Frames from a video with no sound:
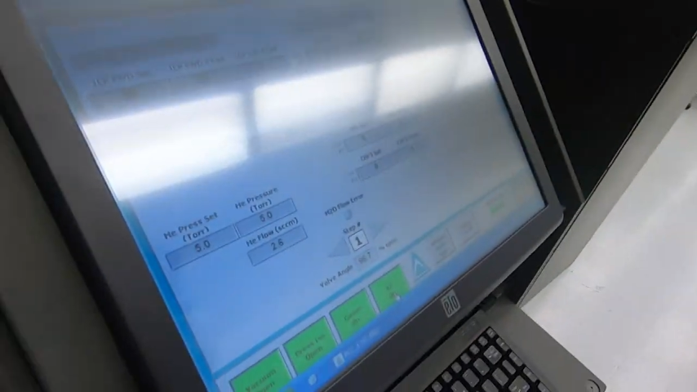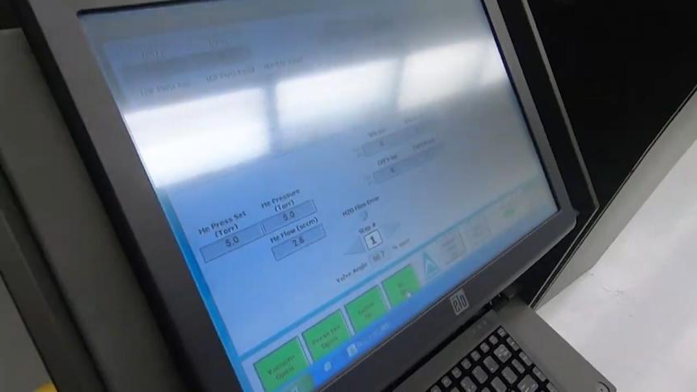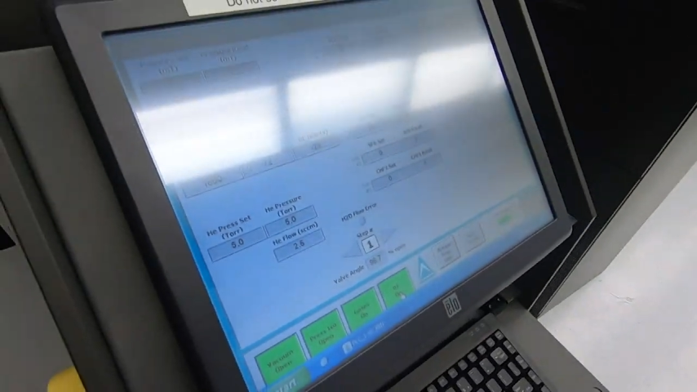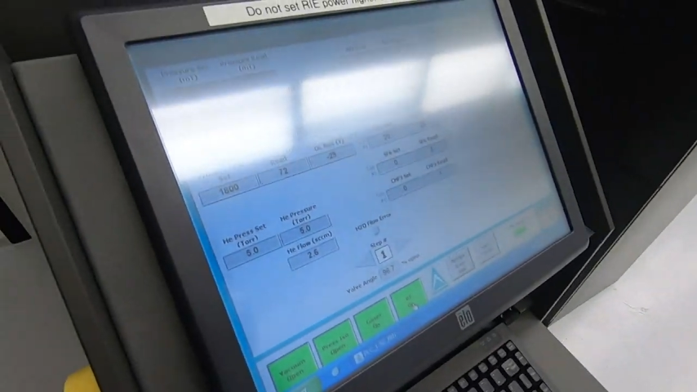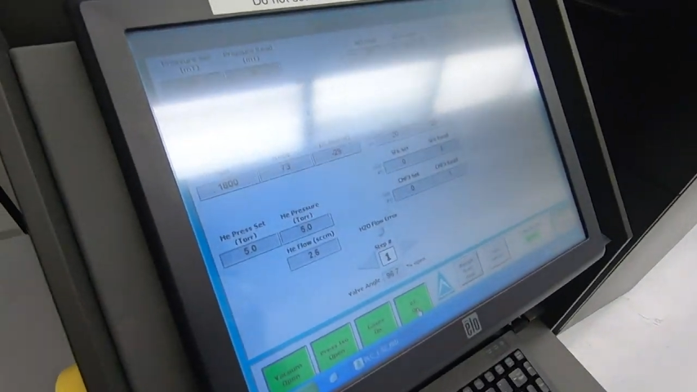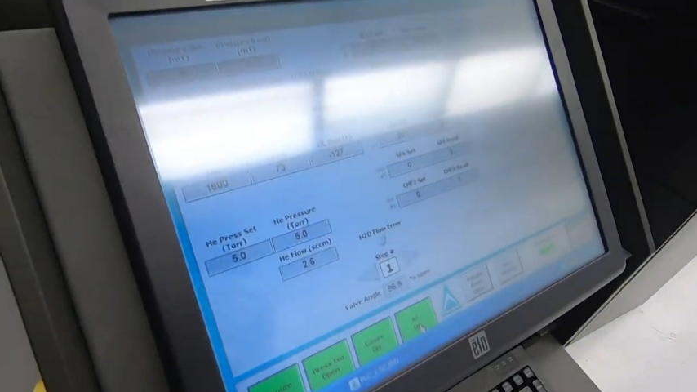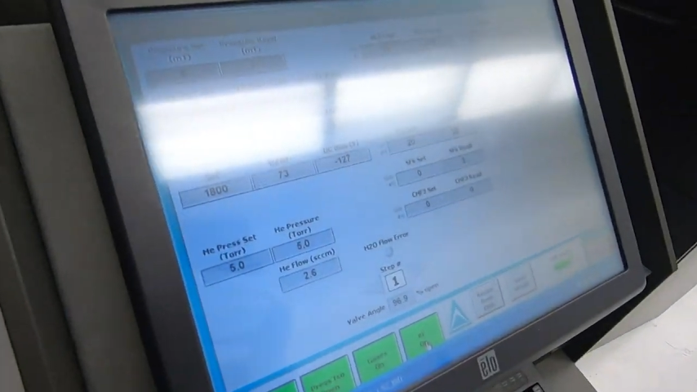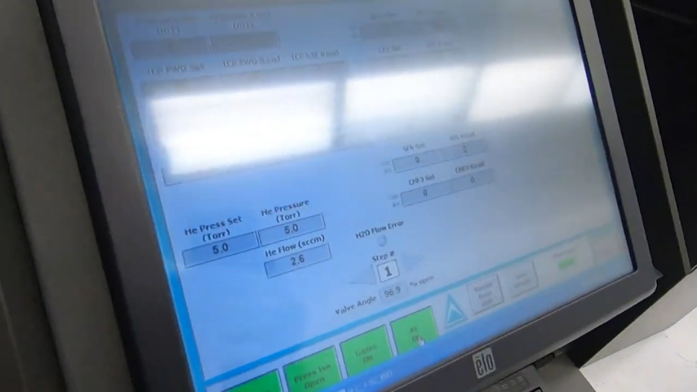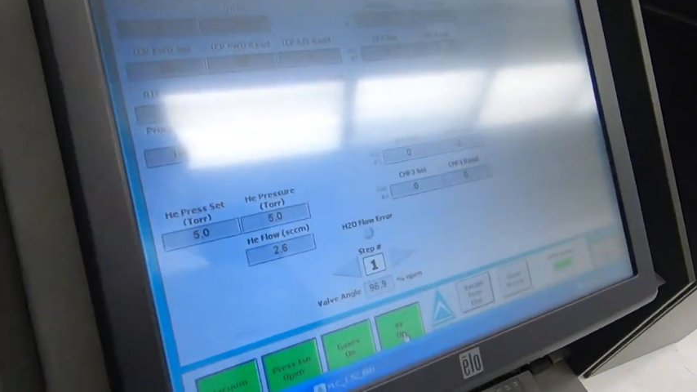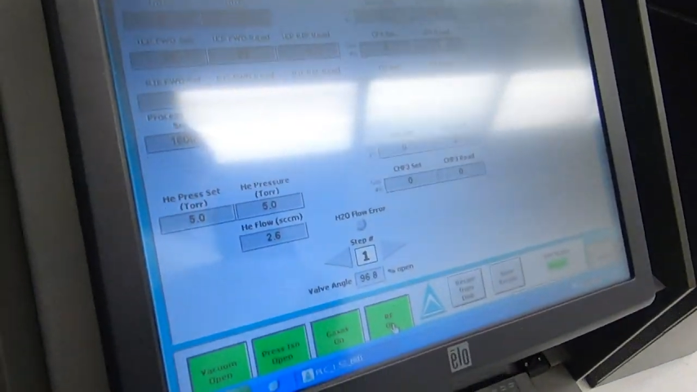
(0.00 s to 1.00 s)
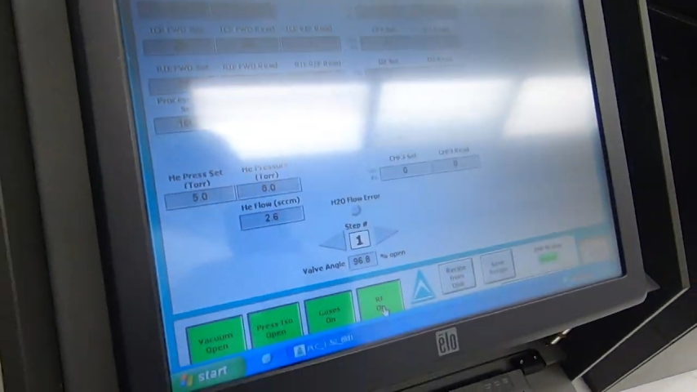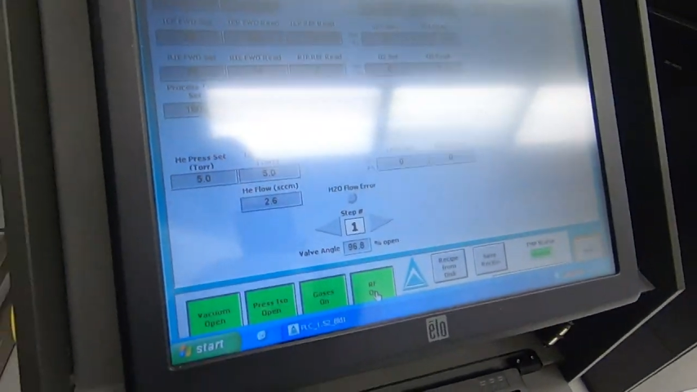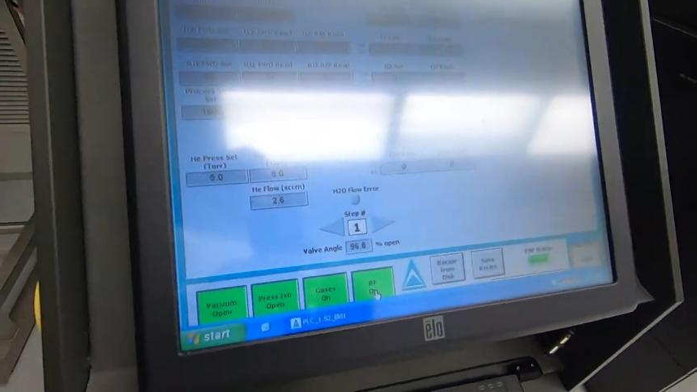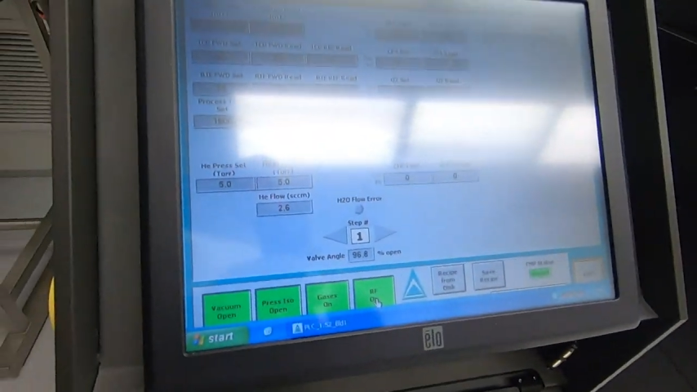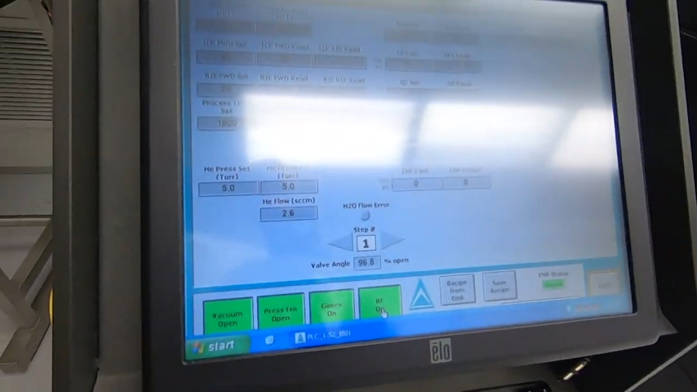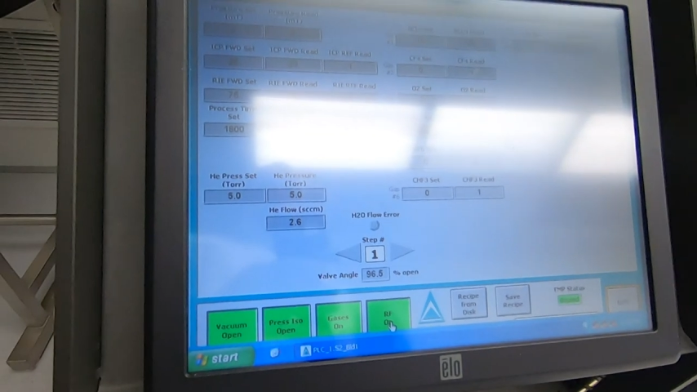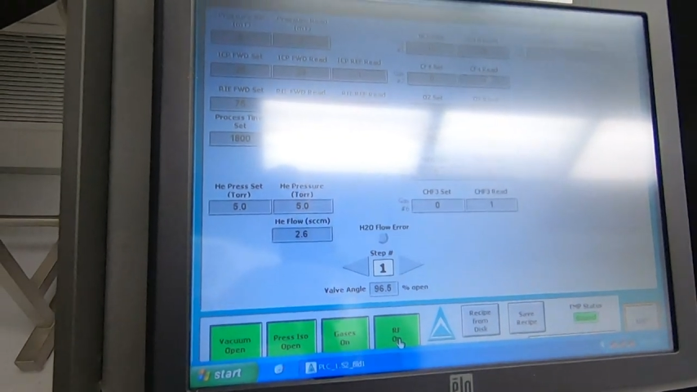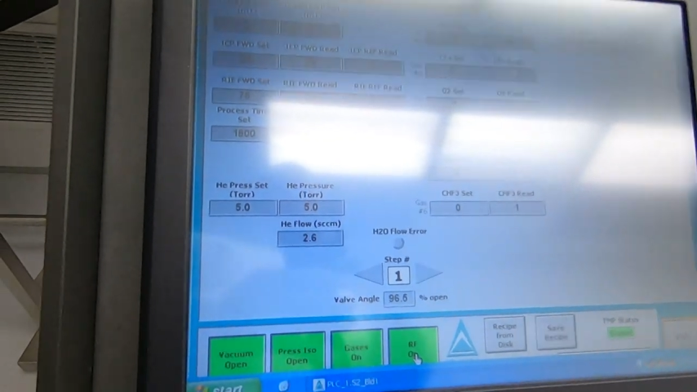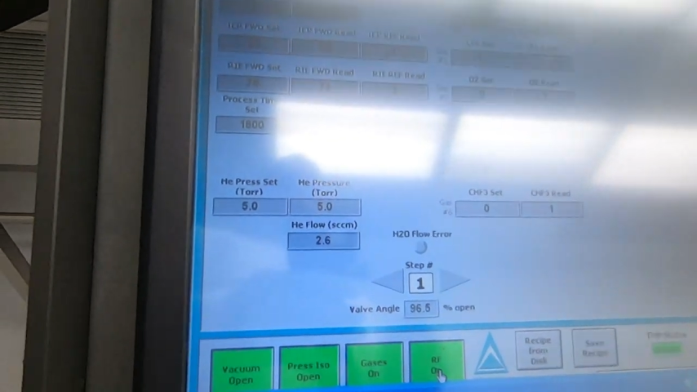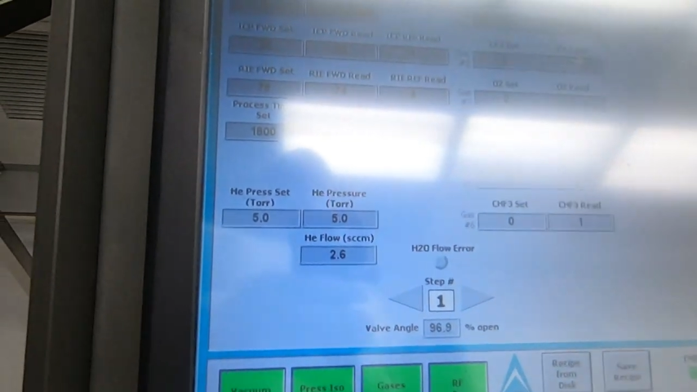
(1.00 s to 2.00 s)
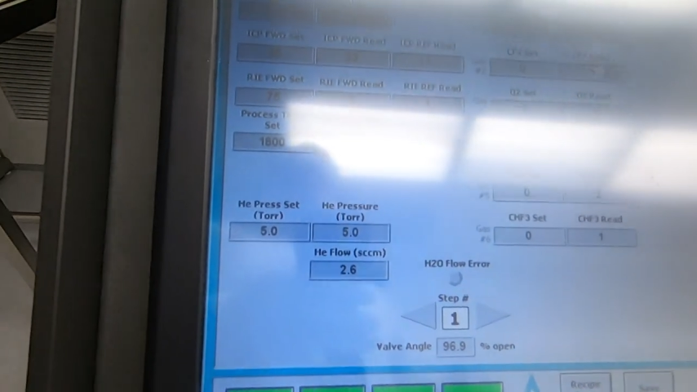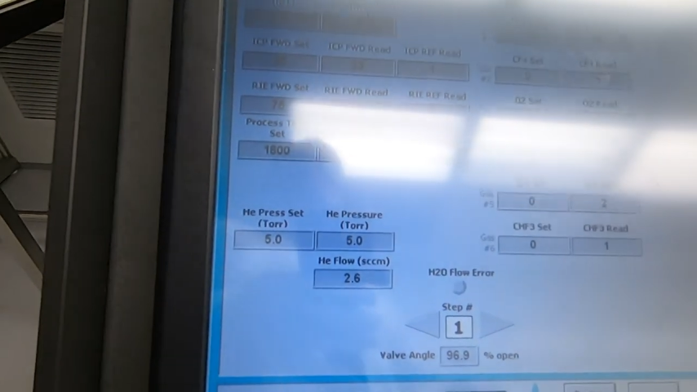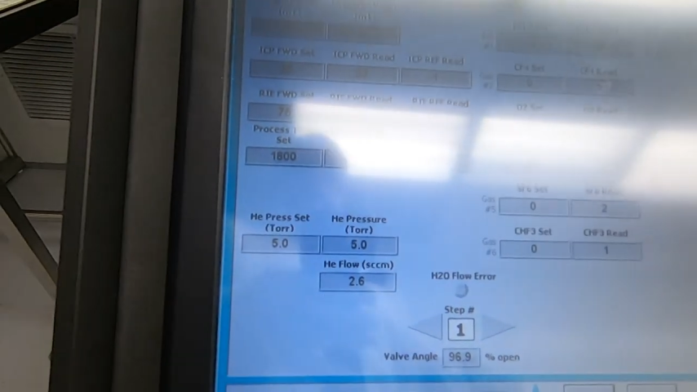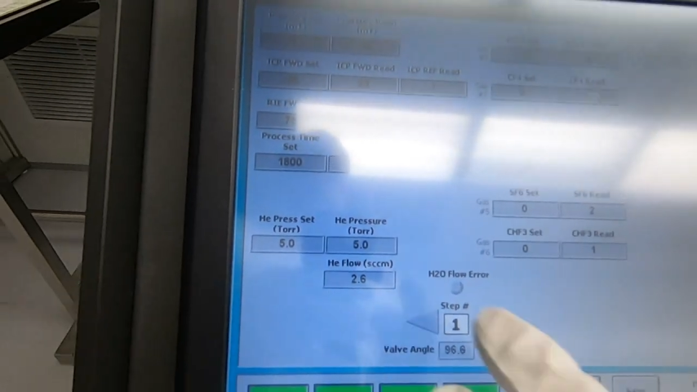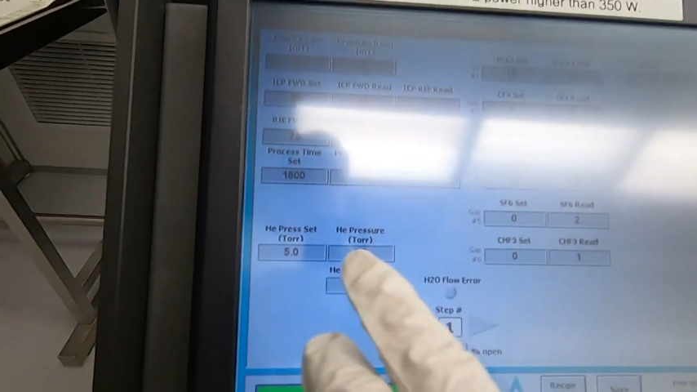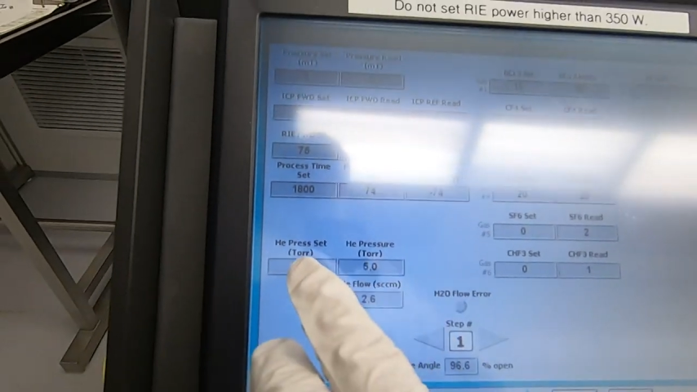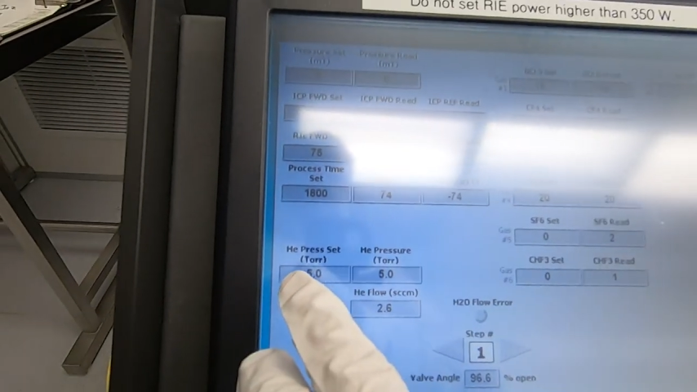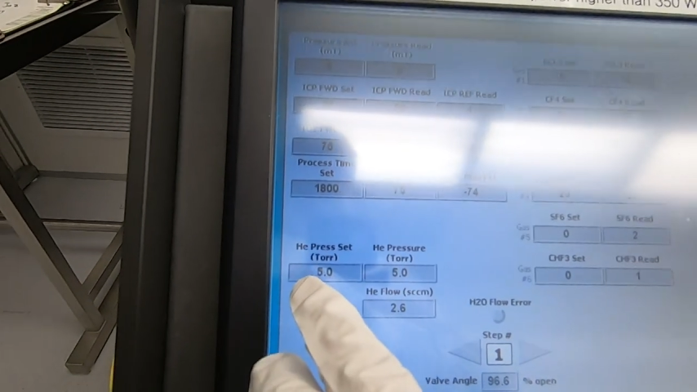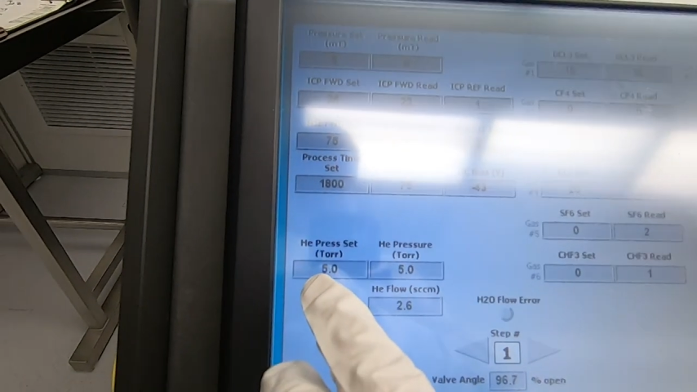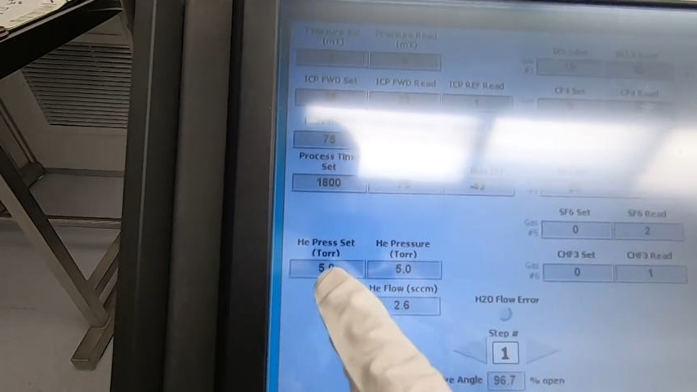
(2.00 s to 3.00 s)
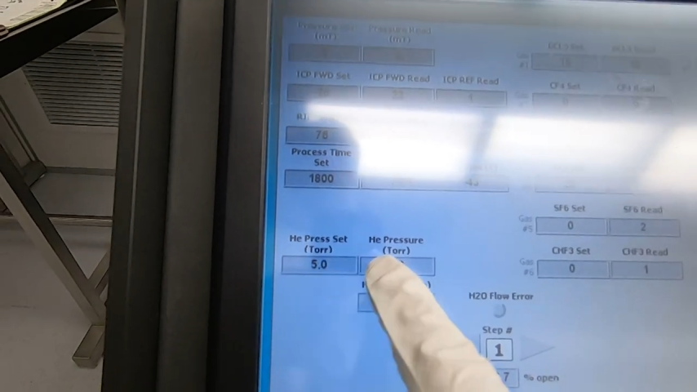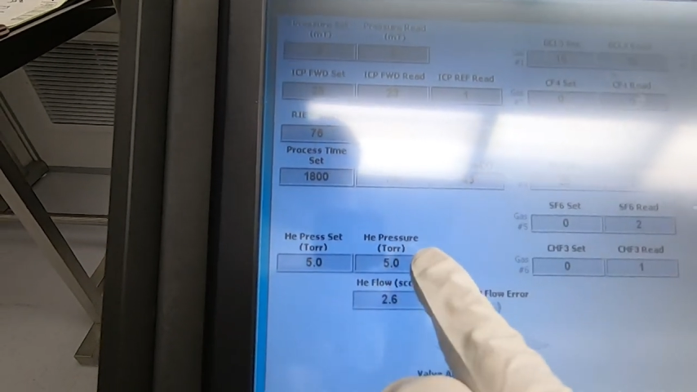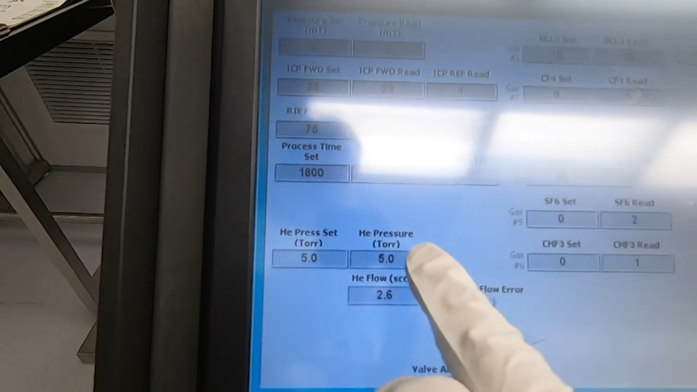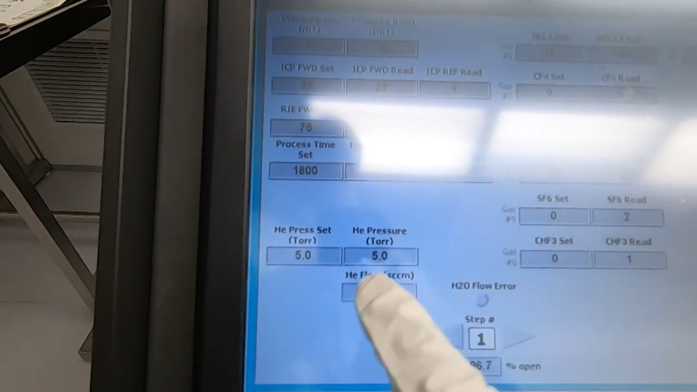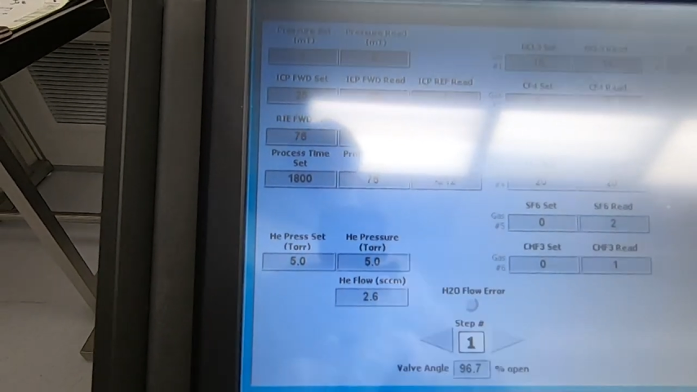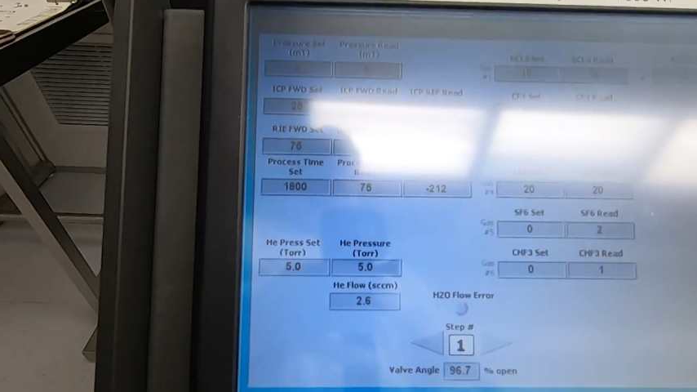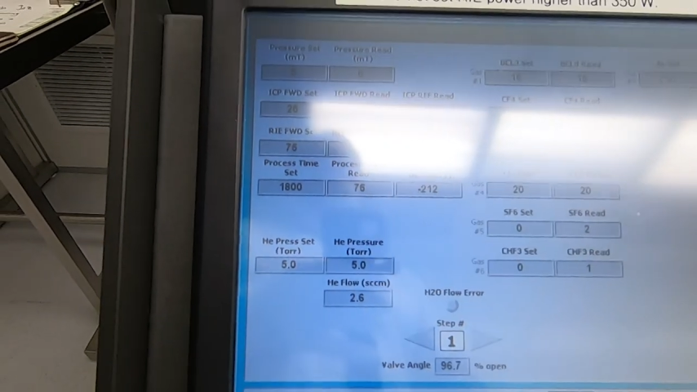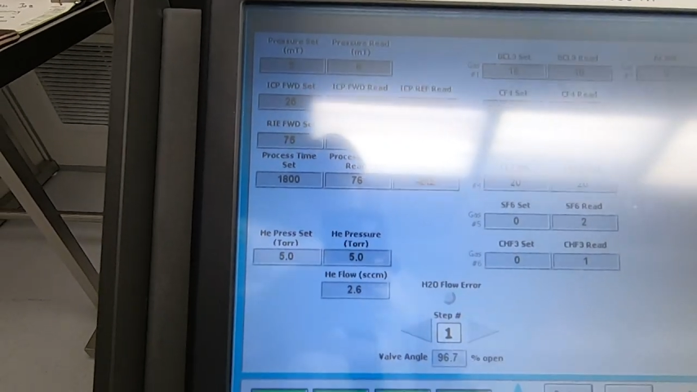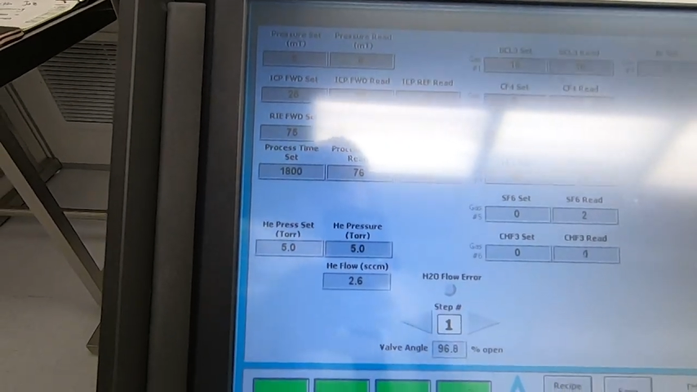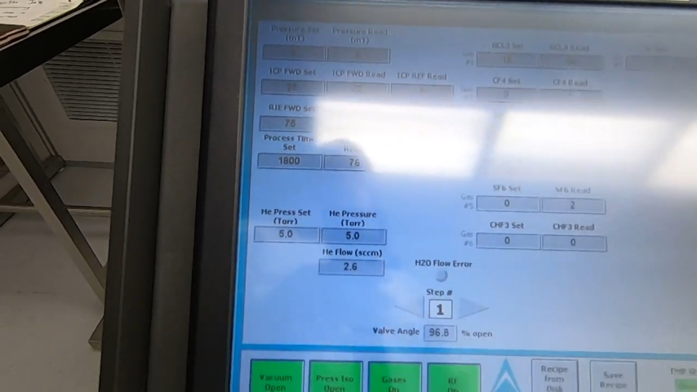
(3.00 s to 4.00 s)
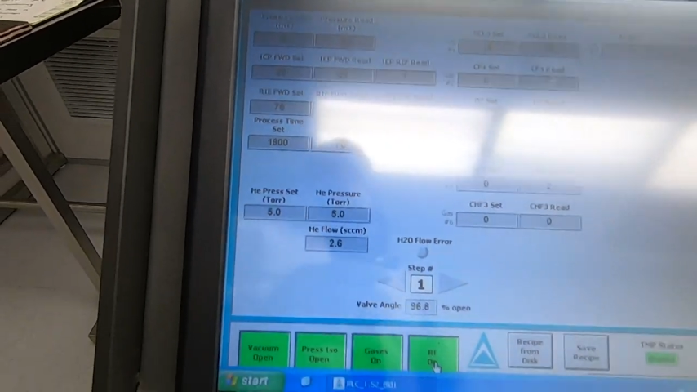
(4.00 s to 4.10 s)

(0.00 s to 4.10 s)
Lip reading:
No face is visible, so there are no lips to read.